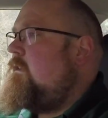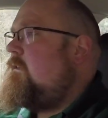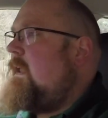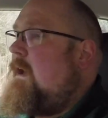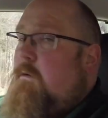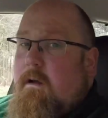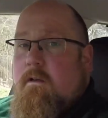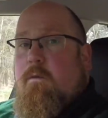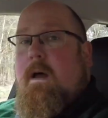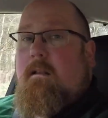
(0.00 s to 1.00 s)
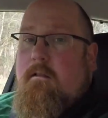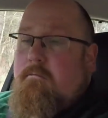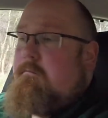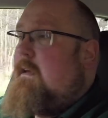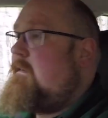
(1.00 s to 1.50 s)
Now, as well
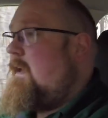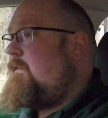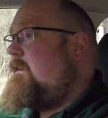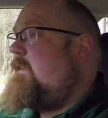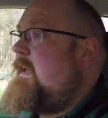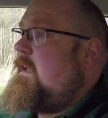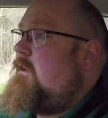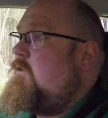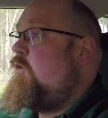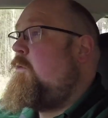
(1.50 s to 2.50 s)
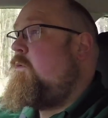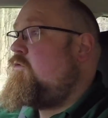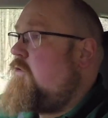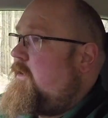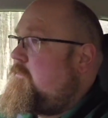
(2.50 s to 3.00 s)
as having the normal
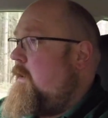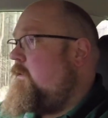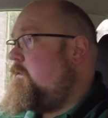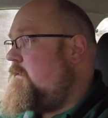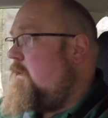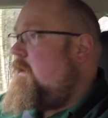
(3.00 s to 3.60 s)
drive modes,